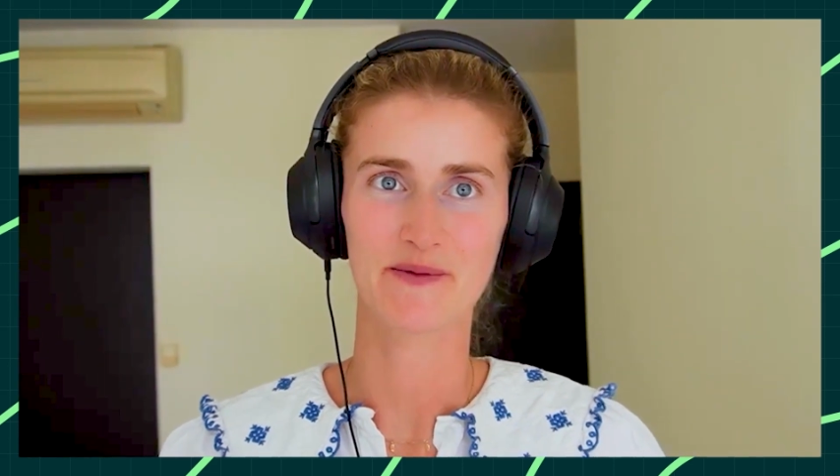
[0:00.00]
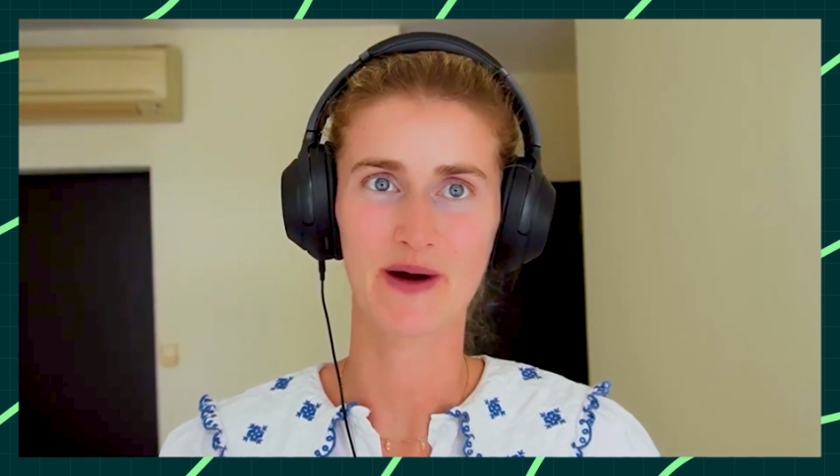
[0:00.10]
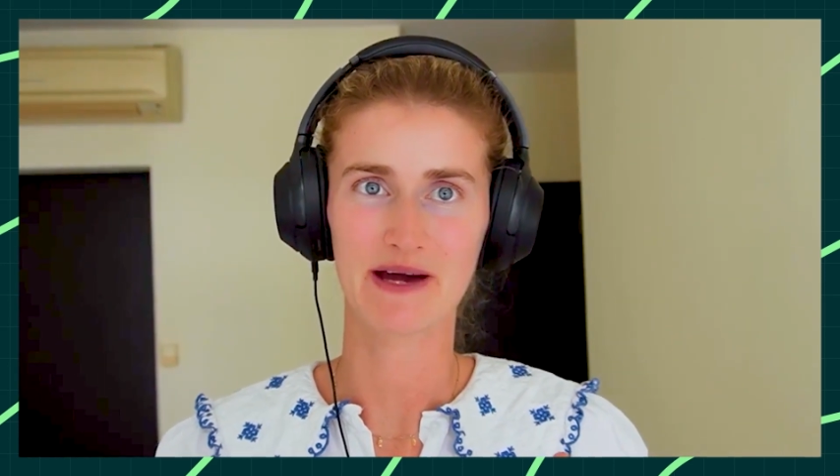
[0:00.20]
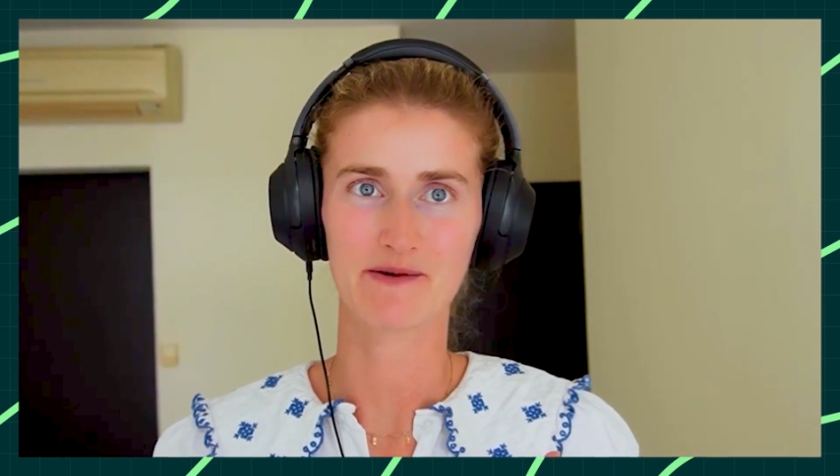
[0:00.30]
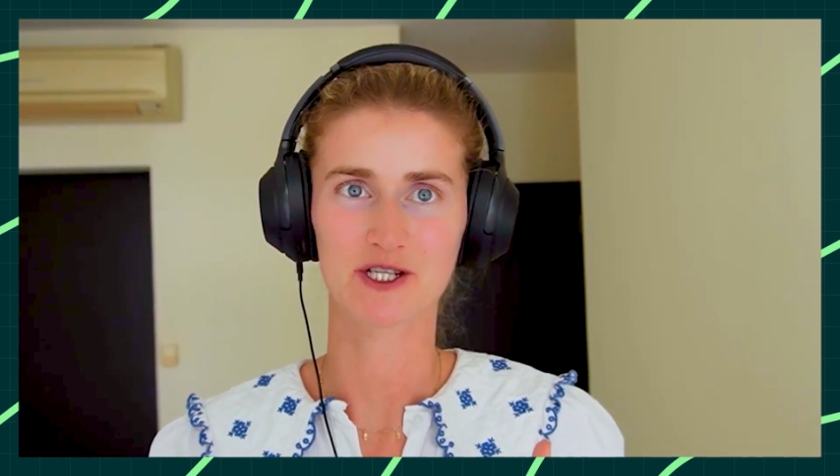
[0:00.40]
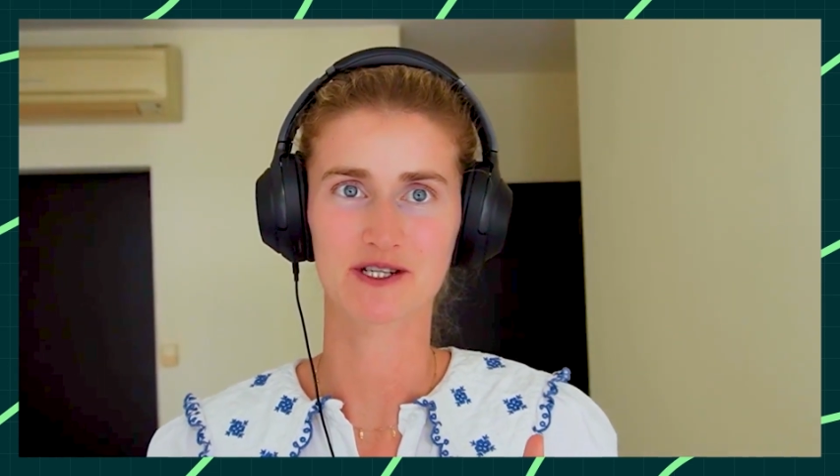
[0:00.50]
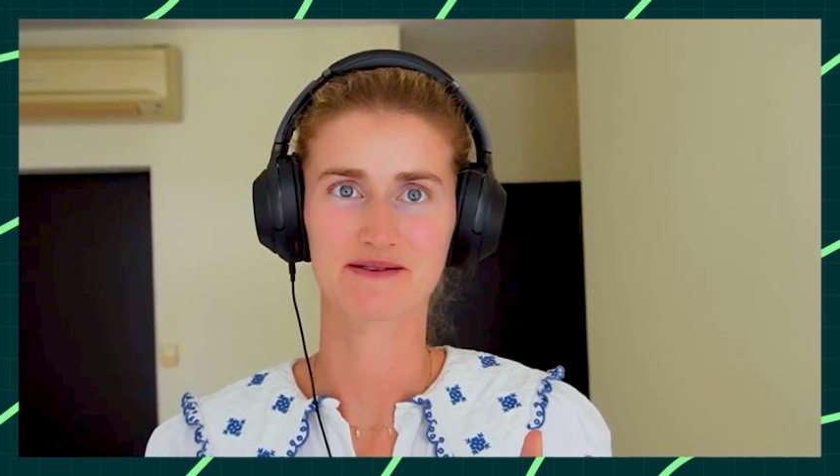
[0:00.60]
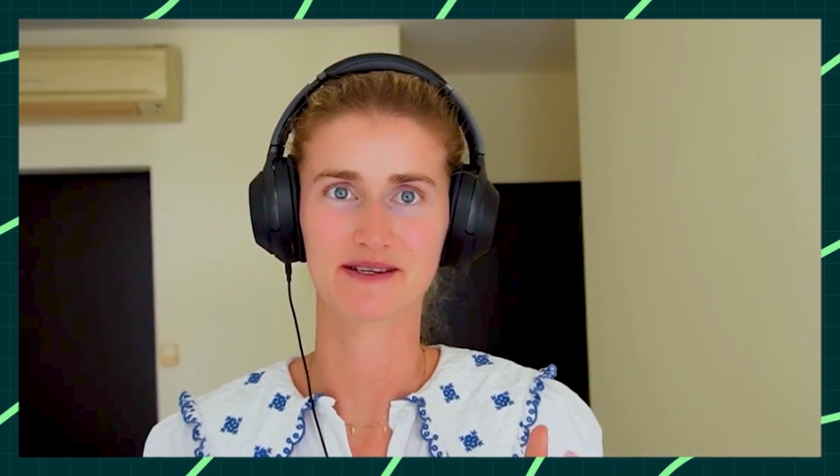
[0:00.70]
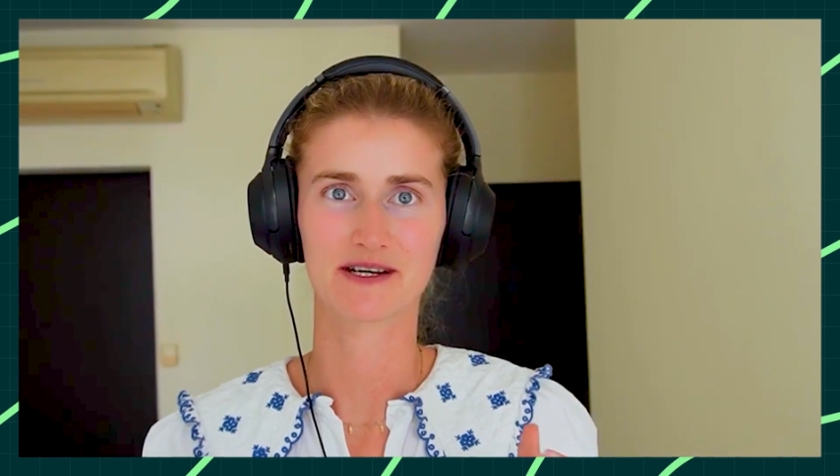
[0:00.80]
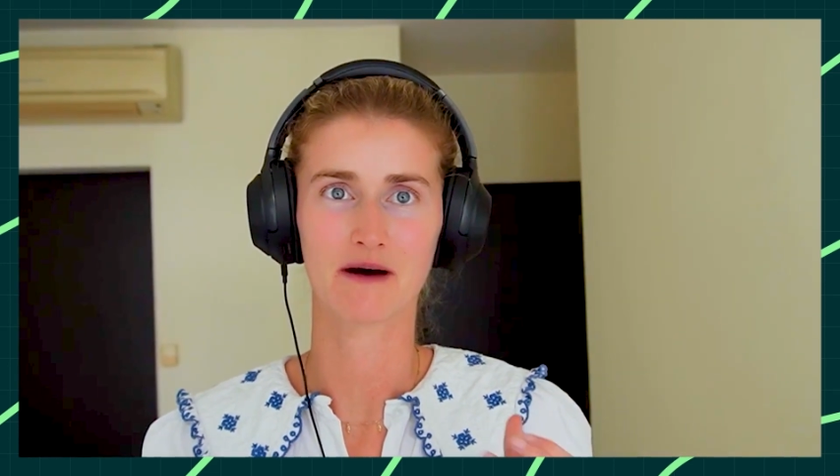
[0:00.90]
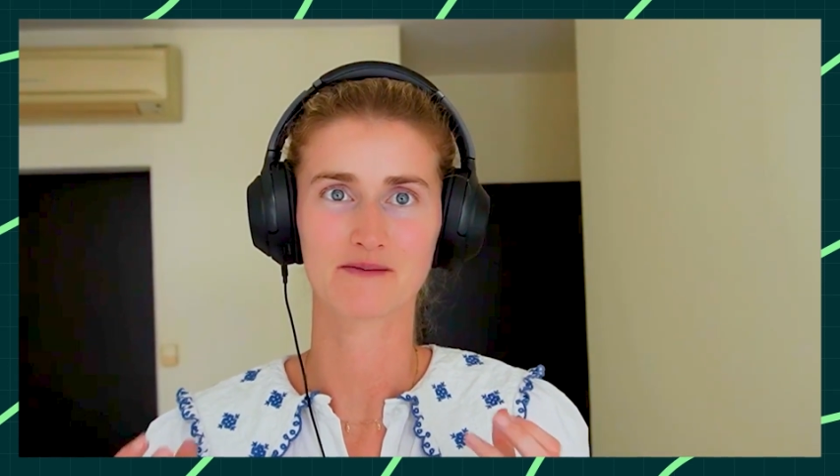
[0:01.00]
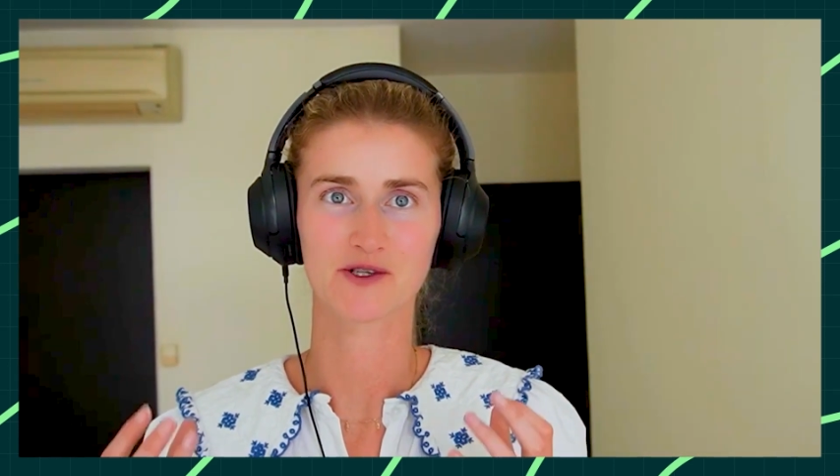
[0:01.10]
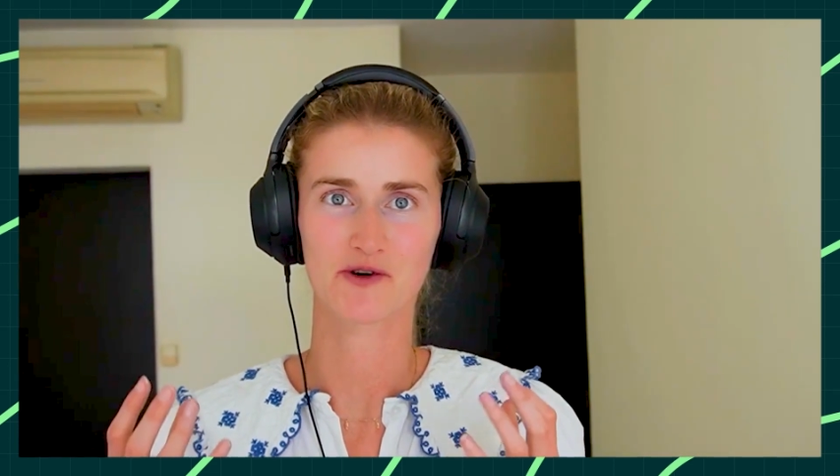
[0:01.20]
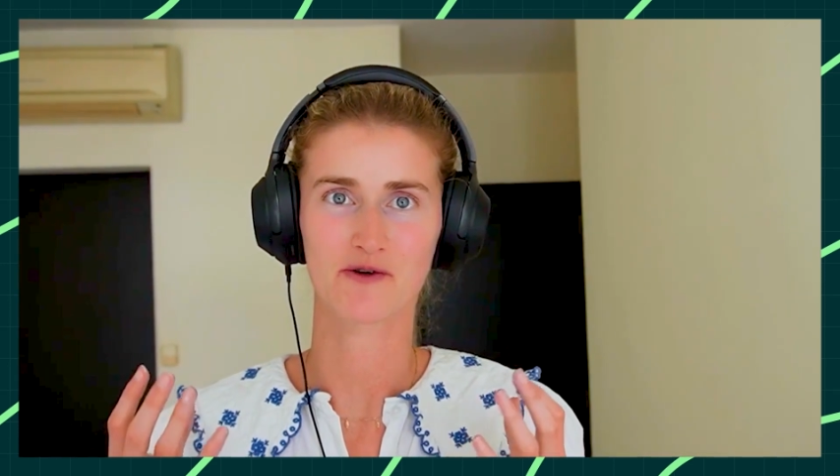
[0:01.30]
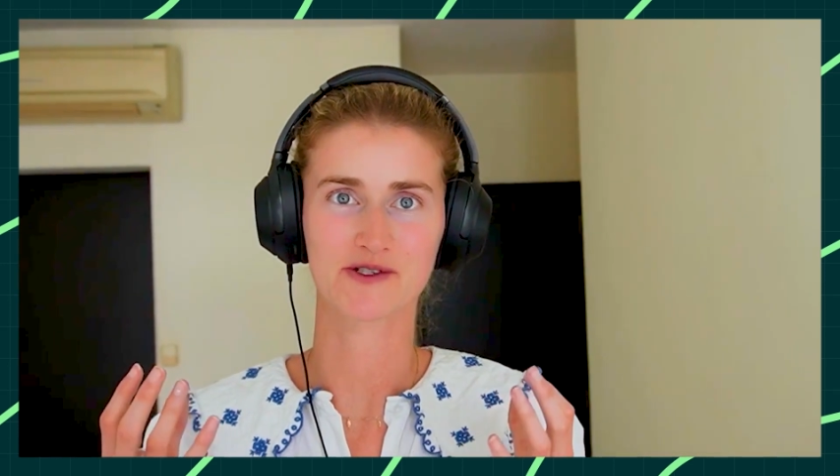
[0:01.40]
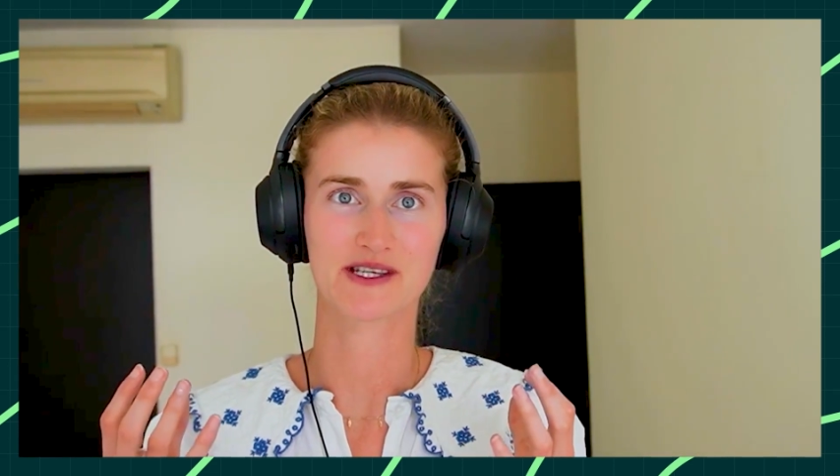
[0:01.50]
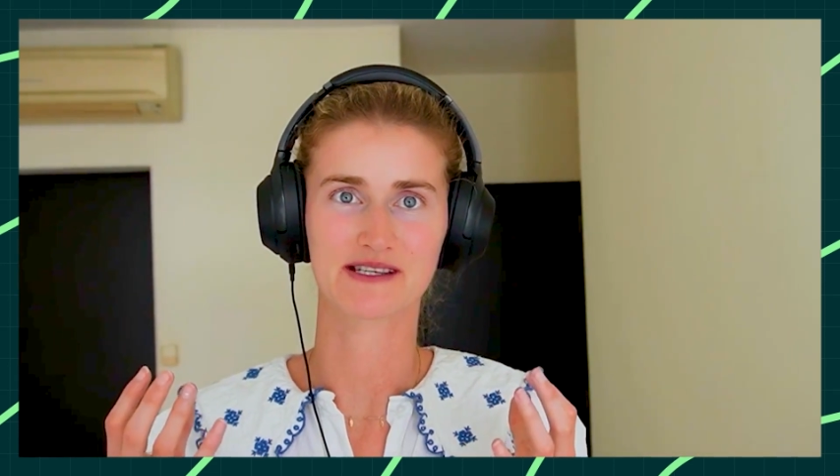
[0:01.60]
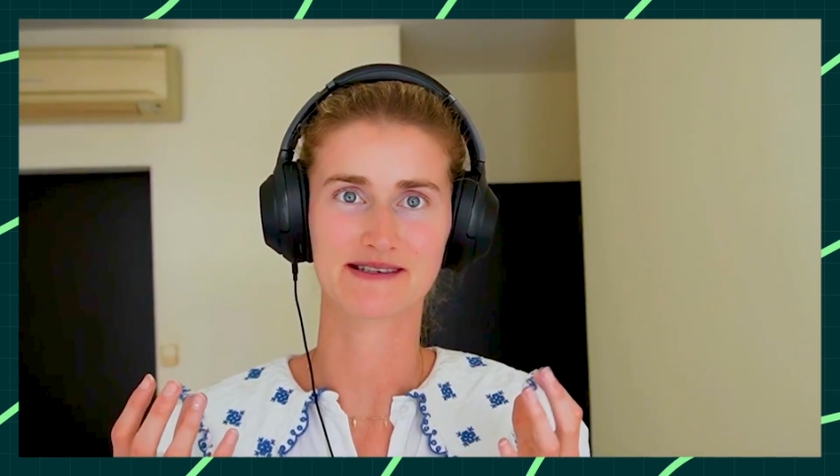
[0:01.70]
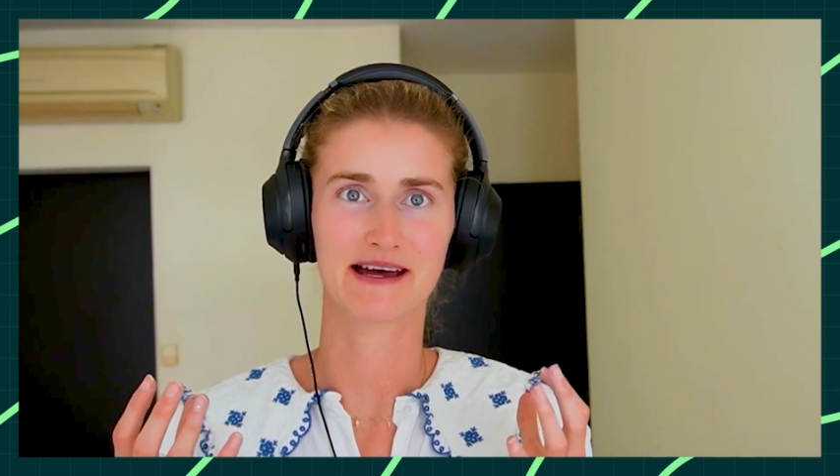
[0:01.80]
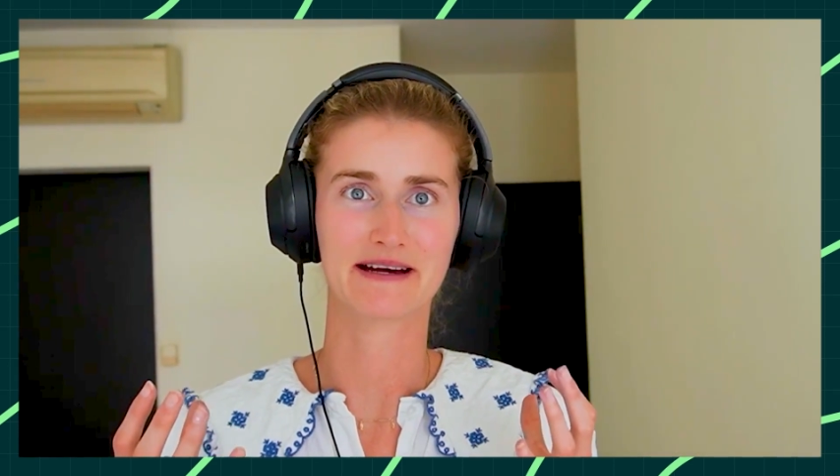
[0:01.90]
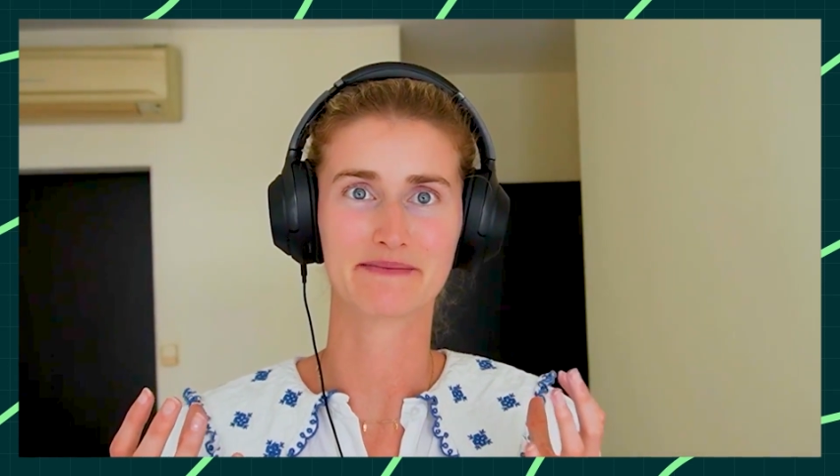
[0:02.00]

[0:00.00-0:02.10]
way which comes across as